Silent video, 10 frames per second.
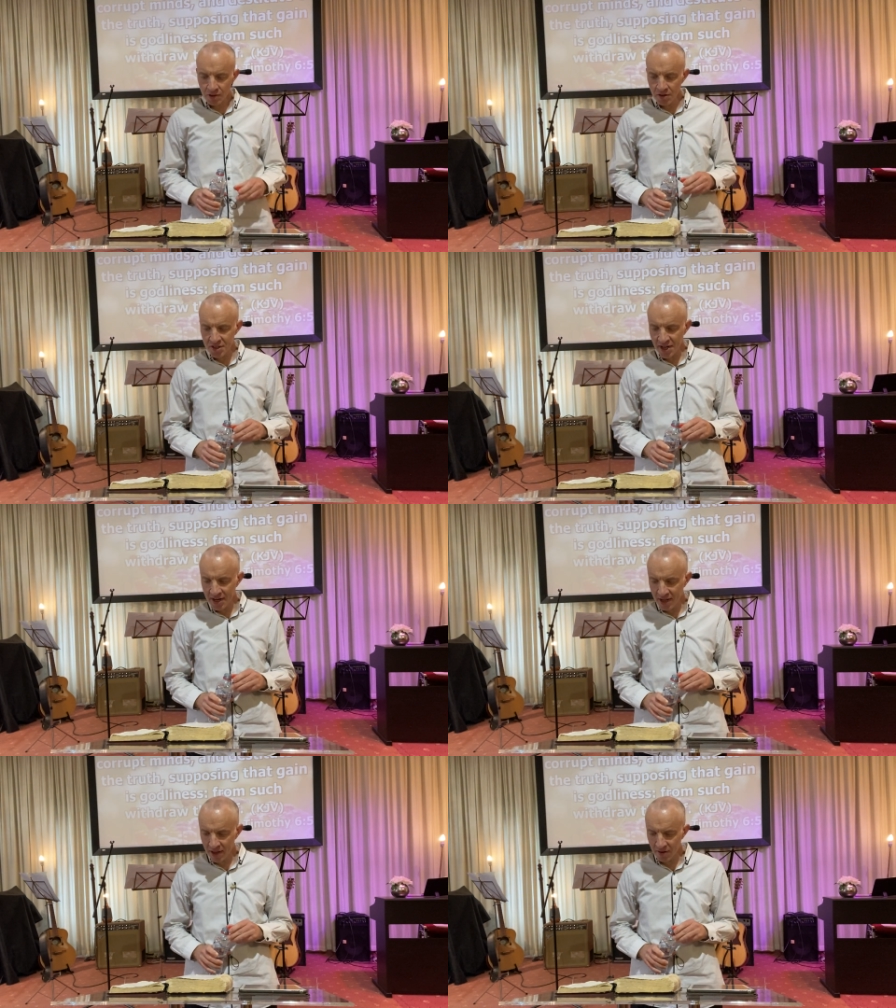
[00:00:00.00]
This
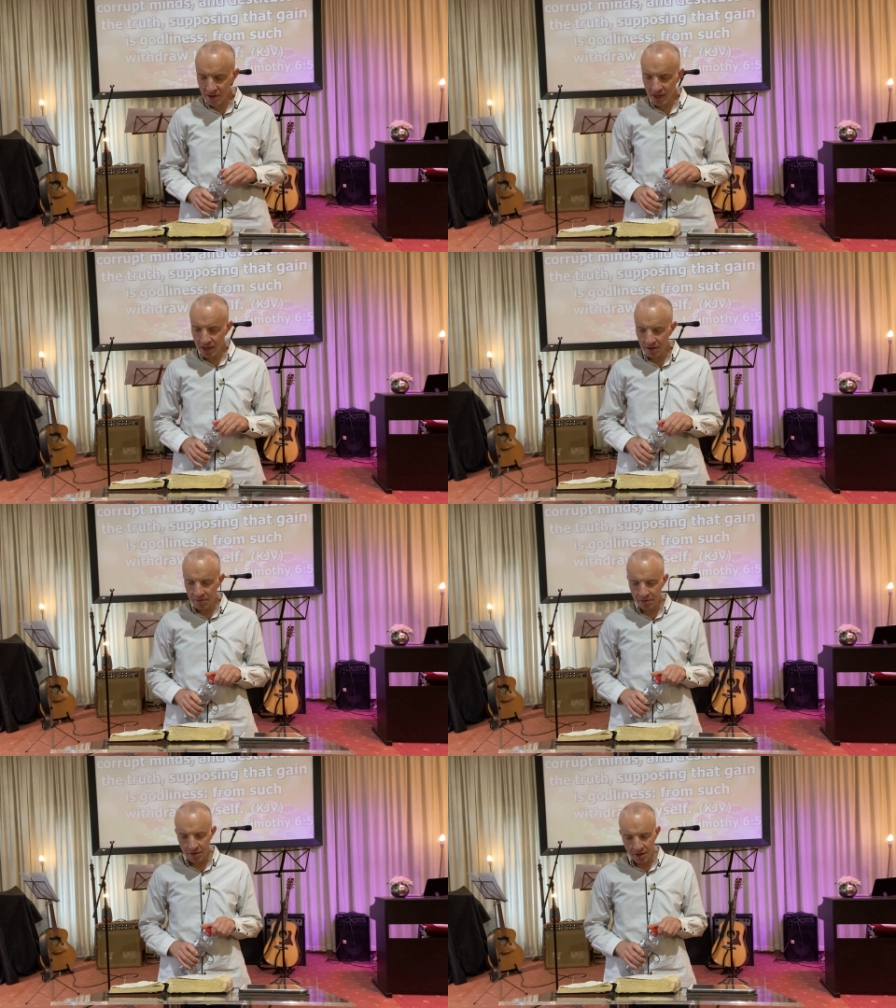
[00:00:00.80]
idea that gain
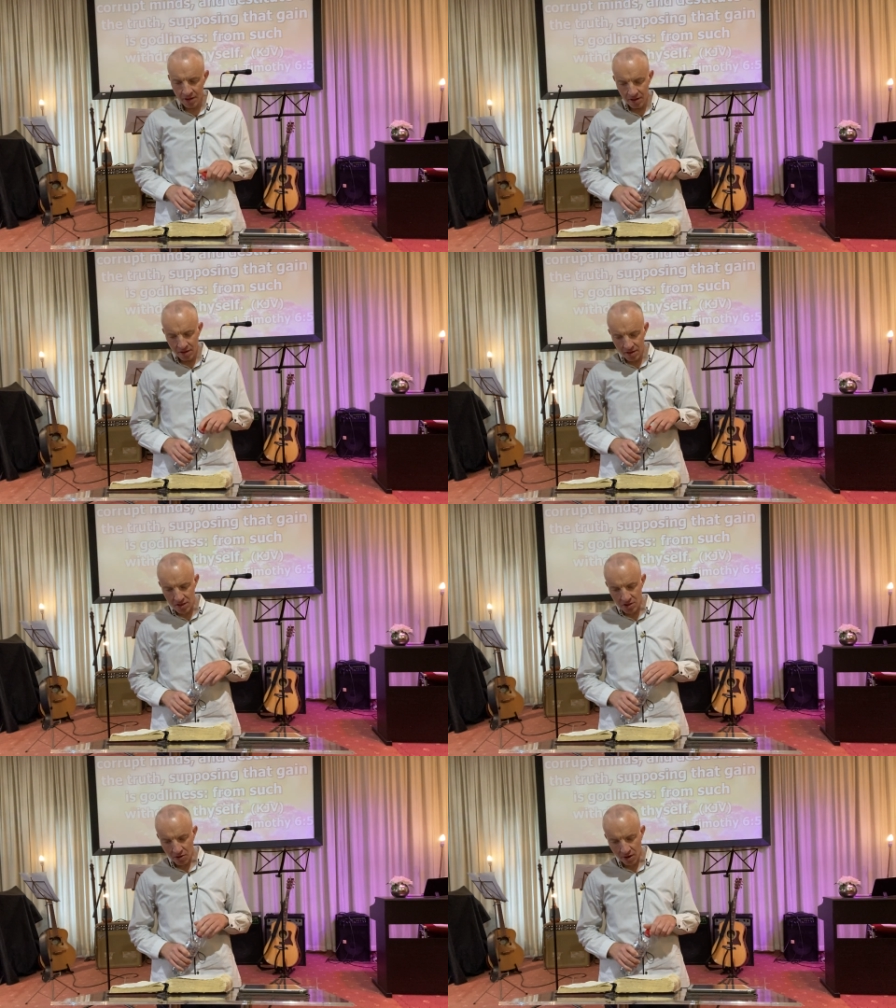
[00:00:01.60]

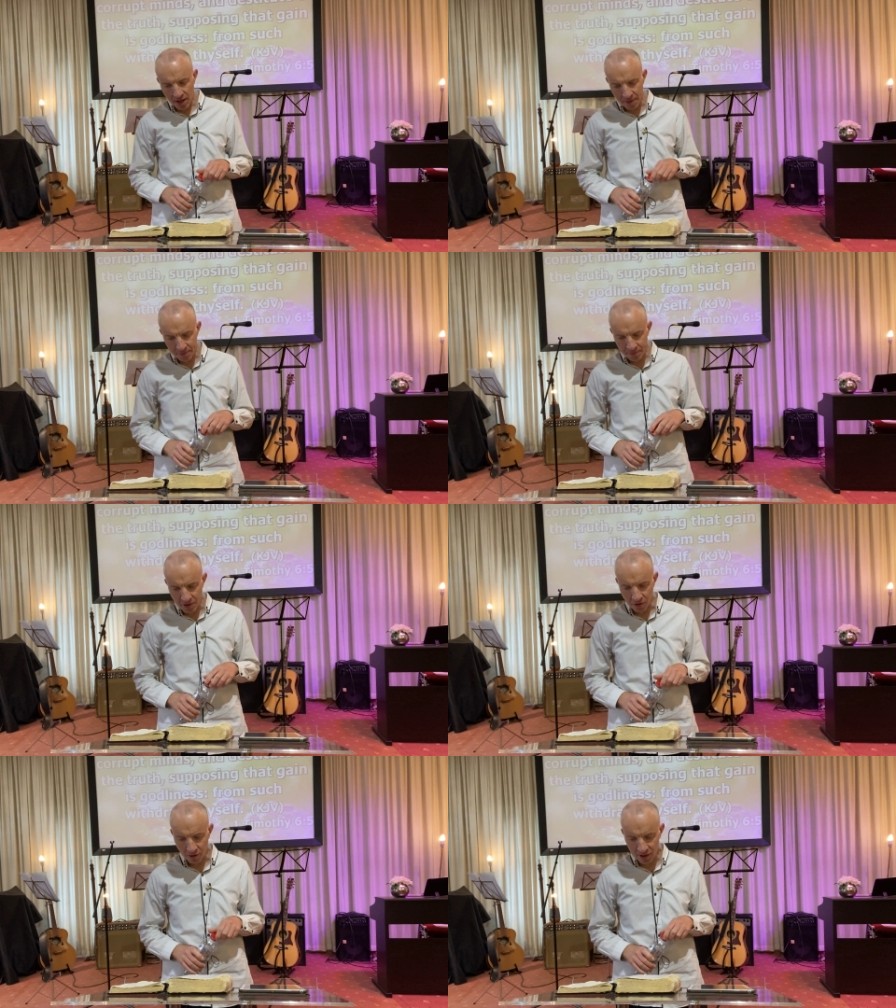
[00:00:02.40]
is godly,
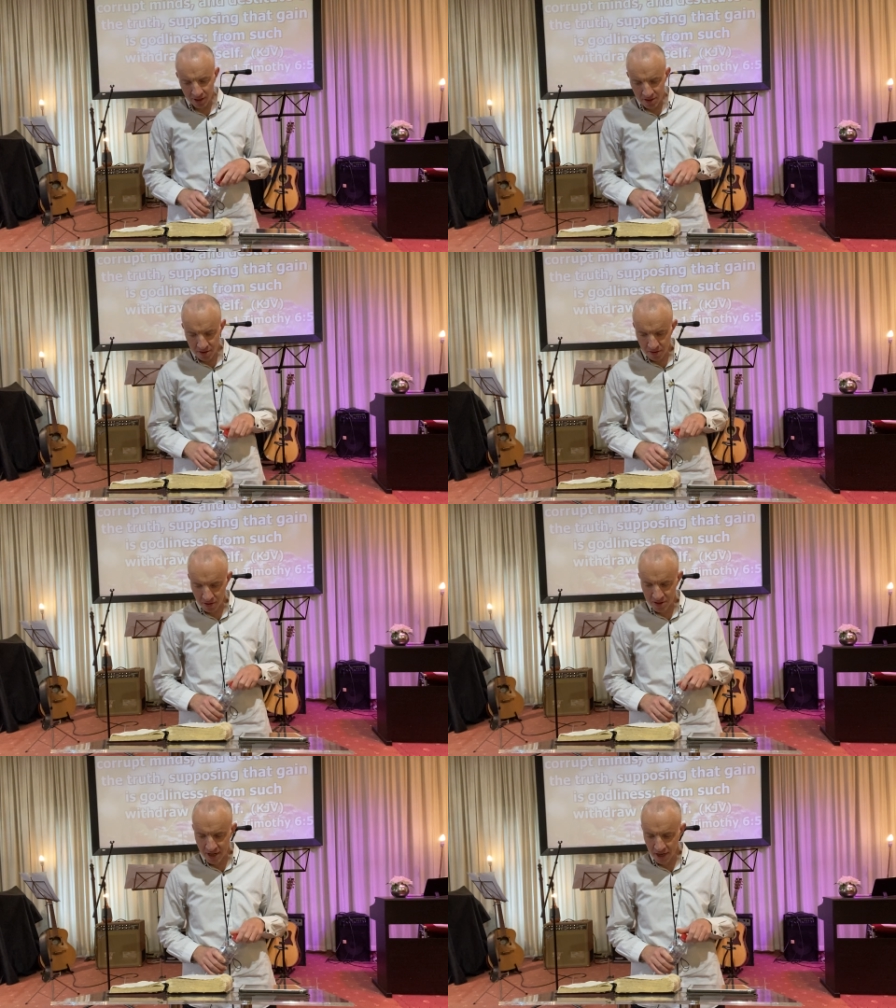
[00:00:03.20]
or godliness, or
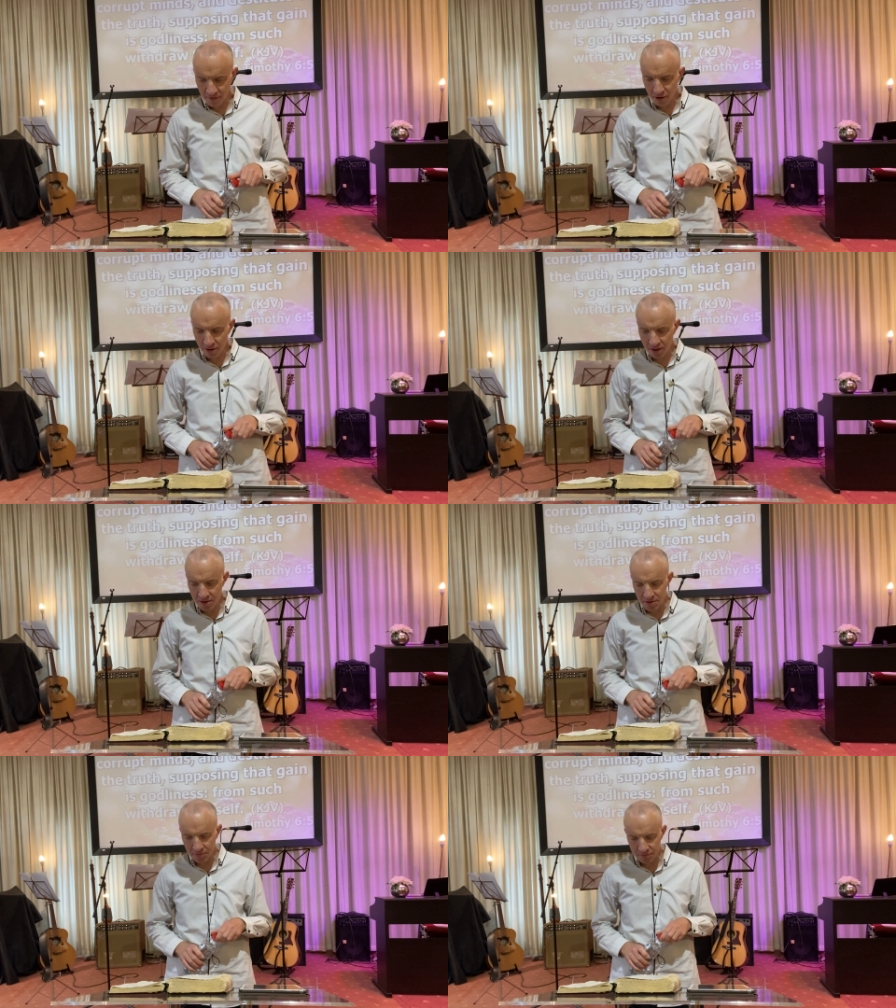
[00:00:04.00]
a sign of godliness.